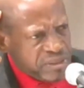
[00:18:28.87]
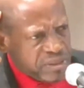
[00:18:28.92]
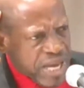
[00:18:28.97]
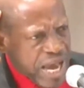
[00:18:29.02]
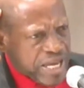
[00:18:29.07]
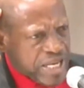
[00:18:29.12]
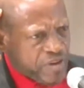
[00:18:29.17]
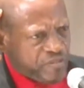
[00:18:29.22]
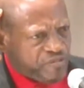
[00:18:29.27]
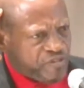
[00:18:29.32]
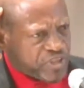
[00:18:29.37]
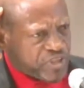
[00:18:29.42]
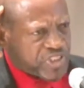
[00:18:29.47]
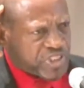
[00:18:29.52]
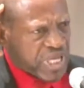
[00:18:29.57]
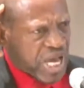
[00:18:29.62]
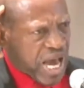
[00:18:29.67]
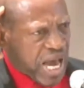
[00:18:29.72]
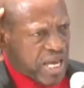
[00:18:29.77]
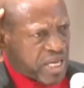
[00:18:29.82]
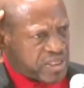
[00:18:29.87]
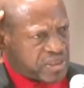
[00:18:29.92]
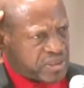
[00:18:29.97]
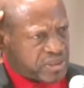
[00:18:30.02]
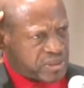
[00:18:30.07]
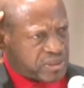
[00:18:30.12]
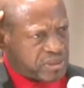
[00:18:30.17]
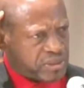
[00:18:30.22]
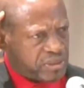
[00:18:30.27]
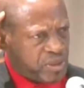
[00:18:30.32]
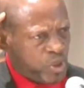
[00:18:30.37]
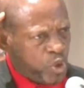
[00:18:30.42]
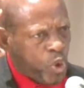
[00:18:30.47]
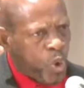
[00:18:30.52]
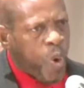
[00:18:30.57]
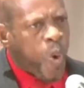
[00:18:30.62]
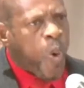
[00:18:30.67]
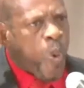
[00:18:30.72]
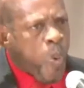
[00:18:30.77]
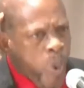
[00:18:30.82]
I emphasize.
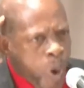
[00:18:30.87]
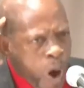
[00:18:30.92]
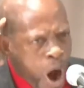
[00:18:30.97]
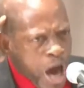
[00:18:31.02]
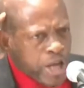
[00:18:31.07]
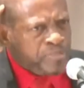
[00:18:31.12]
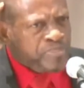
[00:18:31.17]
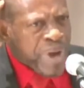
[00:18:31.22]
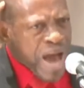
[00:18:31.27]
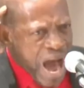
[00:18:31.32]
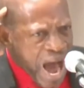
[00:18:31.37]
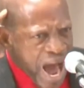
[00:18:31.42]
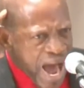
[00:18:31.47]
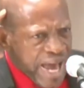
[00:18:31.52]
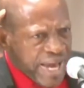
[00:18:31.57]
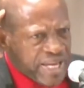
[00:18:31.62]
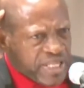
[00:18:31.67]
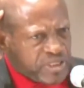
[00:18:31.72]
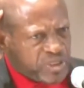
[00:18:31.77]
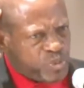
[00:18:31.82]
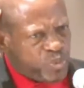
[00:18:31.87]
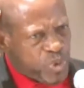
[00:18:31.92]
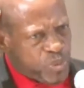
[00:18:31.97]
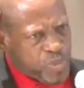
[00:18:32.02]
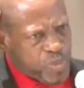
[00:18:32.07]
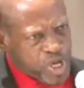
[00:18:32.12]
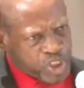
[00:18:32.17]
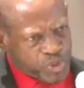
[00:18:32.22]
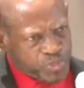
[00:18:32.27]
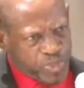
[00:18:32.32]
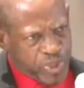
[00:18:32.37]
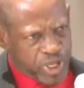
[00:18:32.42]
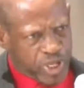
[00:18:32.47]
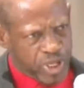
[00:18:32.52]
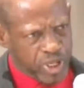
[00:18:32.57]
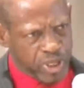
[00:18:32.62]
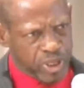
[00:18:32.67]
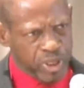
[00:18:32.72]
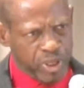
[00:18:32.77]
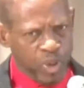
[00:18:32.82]
One mind we must be
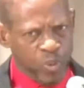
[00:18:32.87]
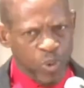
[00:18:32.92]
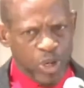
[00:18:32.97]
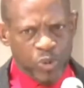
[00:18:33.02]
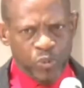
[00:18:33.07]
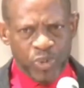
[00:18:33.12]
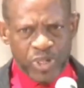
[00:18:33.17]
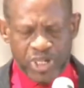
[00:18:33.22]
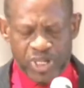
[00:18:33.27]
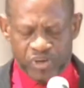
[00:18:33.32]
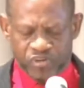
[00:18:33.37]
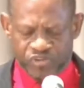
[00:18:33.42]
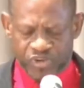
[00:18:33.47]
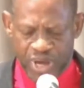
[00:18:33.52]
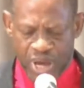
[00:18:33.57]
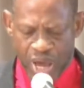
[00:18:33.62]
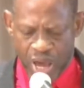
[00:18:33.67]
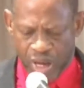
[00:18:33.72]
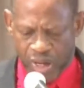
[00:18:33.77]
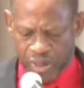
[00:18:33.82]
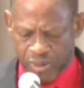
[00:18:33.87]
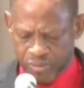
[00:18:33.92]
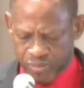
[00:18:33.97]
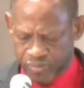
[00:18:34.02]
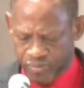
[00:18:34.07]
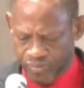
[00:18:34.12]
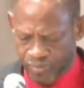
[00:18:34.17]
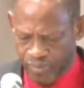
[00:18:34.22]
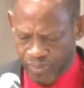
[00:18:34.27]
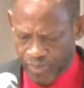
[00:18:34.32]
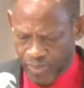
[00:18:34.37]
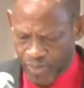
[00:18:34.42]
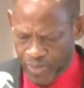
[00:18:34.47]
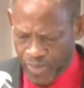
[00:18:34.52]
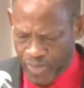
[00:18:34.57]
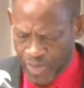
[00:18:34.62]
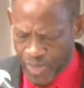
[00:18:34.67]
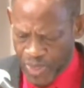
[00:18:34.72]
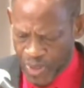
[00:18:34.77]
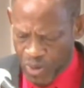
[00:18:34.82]
when we leave here.
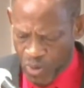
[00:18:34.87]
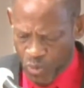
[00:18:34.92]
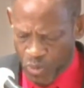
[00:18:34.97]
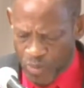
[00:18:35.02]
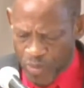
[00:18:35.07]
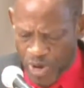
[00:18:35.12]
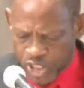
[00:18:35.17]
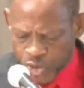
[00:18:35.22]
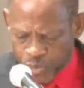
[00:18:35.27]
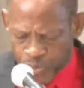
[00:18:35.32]
We must